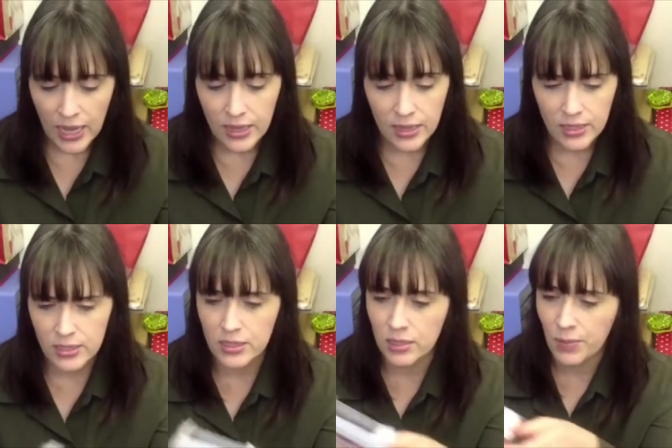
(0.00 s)
And then
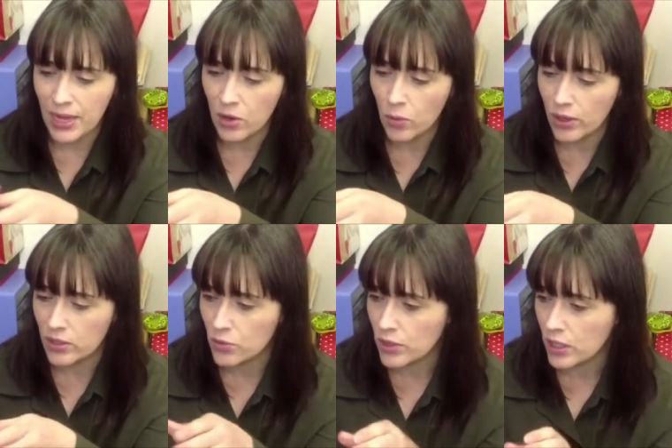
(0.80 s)
this tomato one
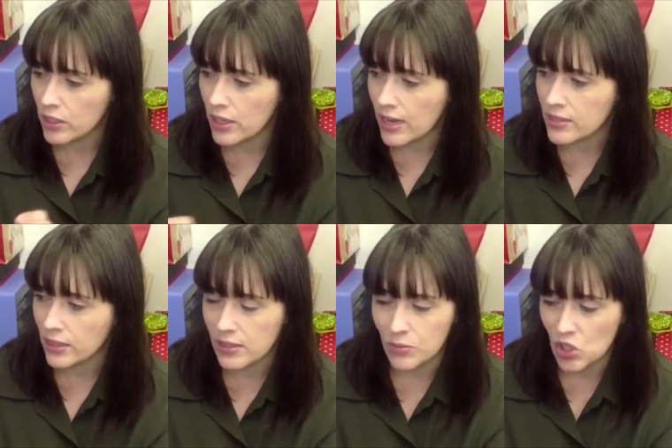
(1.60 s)
is really good. It has
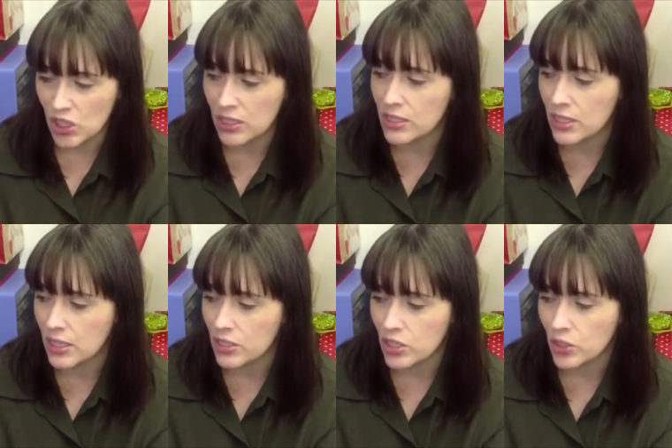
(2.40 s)
like some cheese in
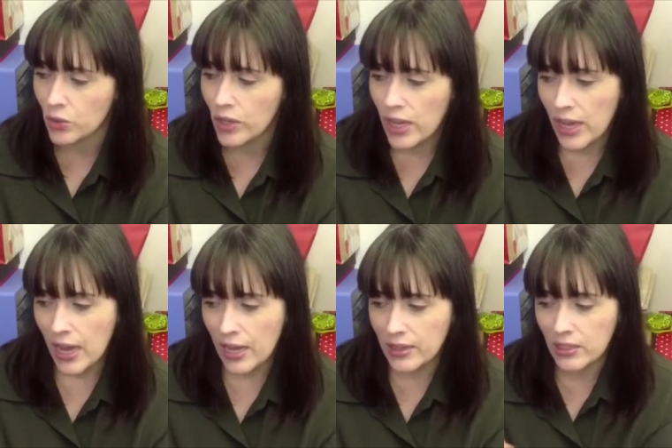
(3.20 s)
it too.
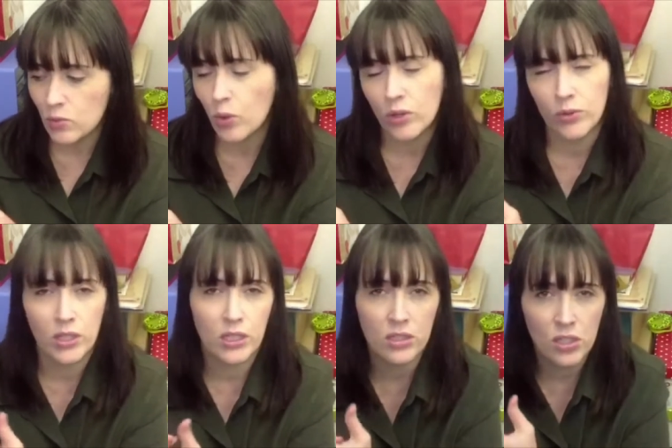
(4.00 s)
And these work
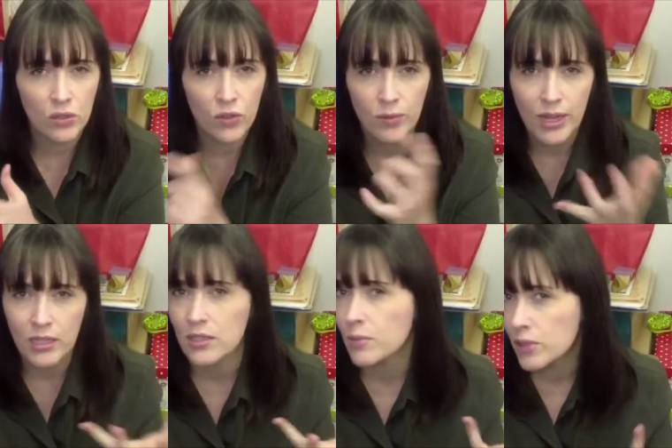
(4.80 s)
really good too if you're
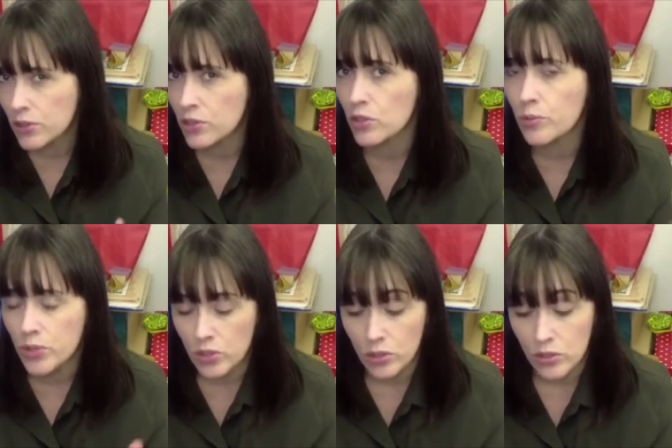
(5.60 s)
making some other
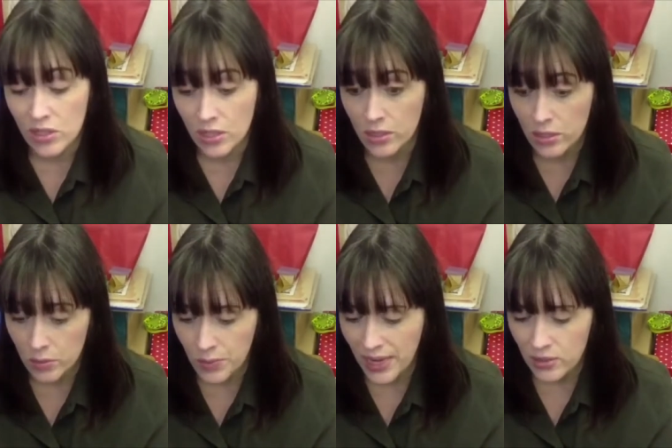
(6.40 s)
soups. You can use these as
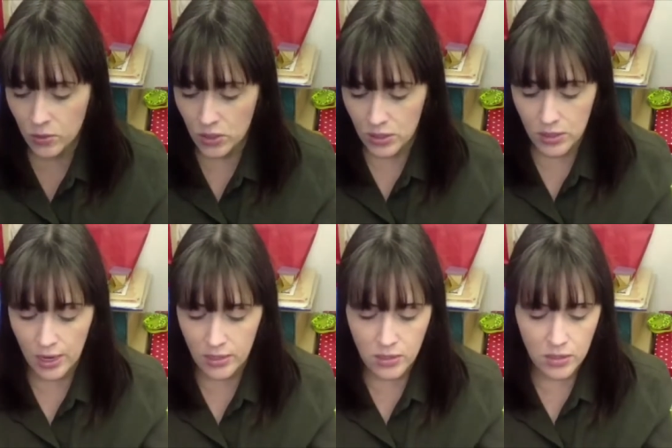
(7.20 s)
a base, which is
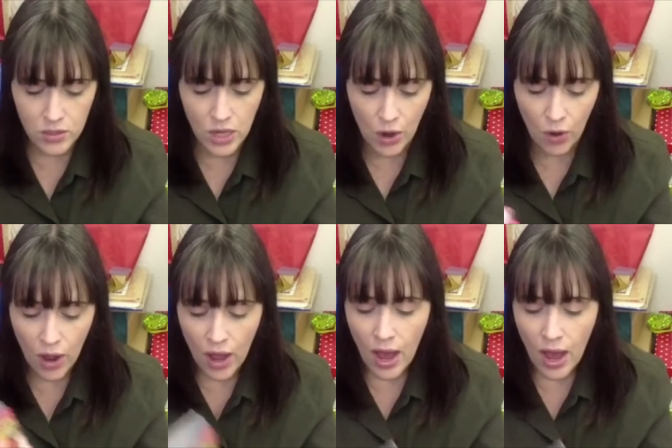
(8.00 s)
nice. So